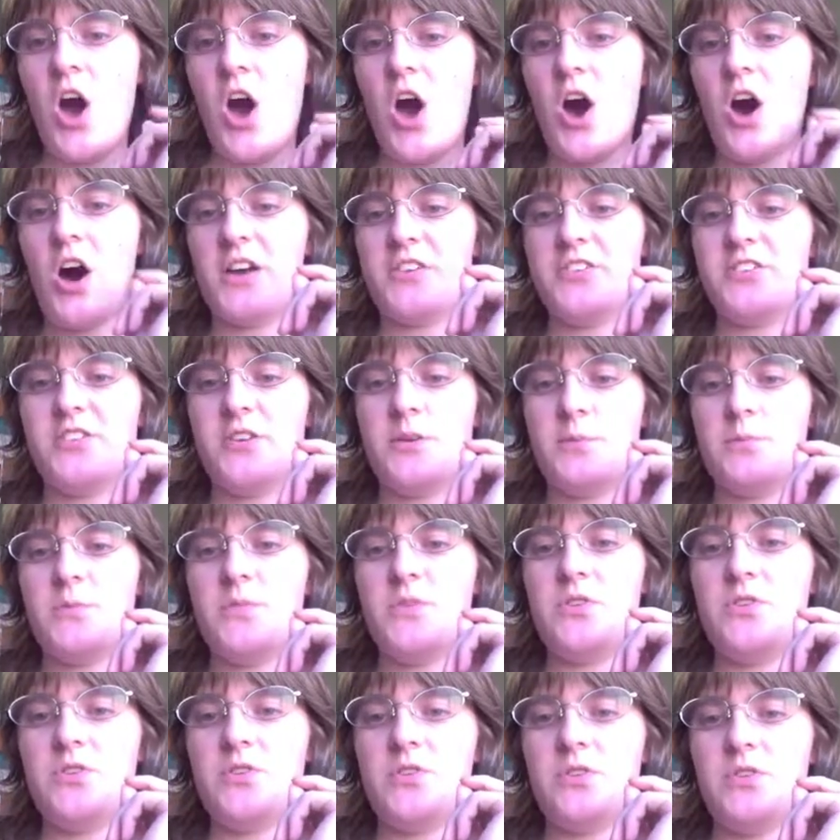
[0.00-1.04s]

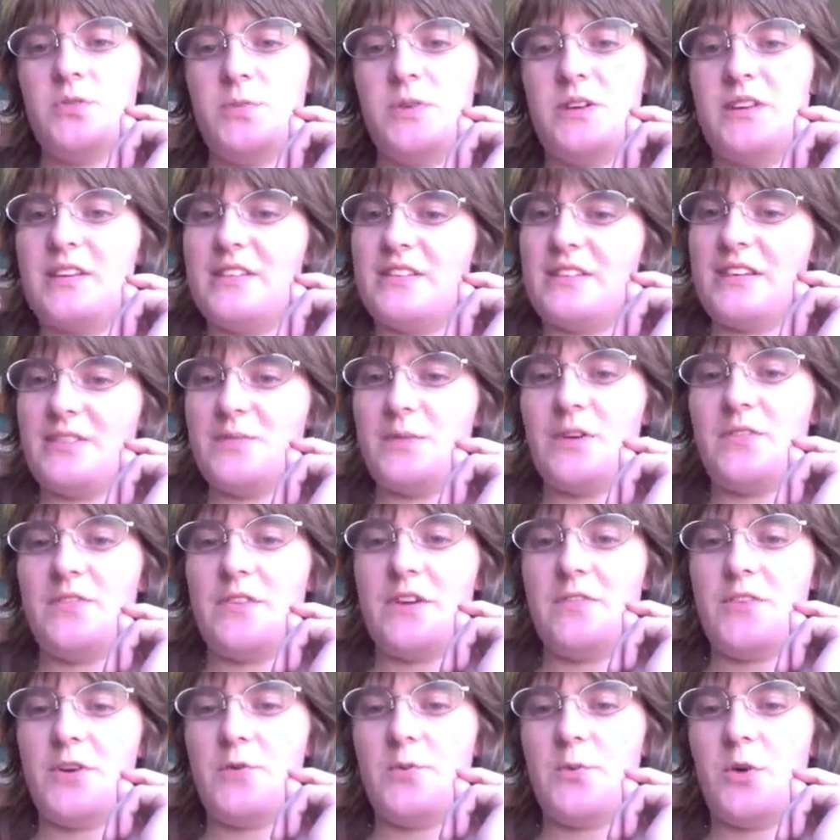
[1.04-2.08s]
awesomes, because that's my
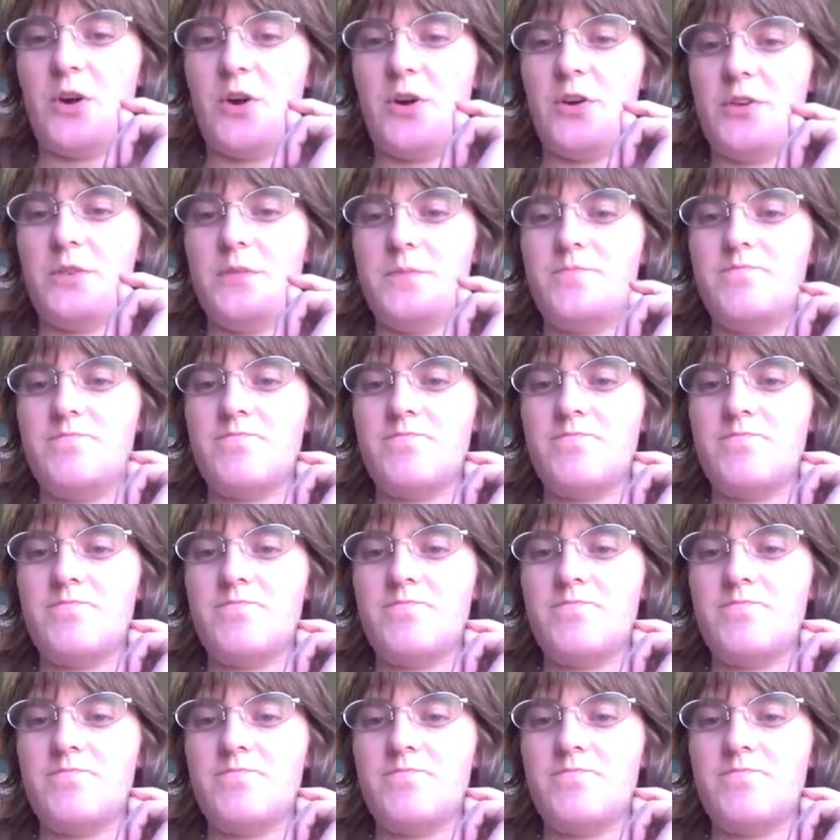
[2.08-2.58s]
favorite word,